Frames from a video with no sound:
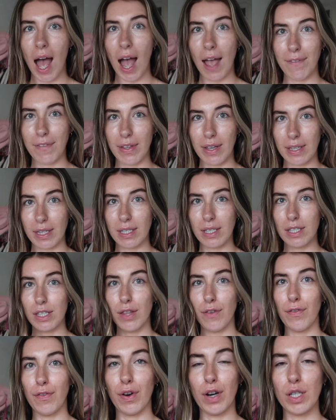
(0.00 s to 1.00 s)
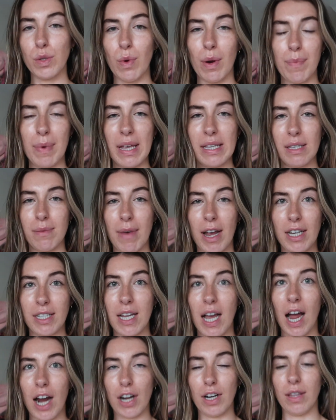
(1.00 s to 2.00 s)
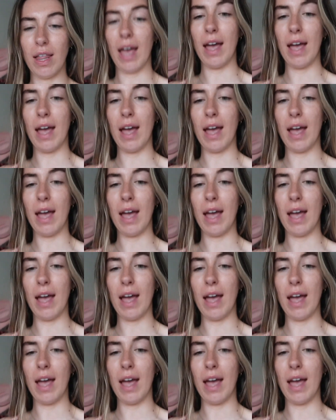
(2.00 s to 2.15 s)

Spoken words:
I feel like this is the first one piece in my entire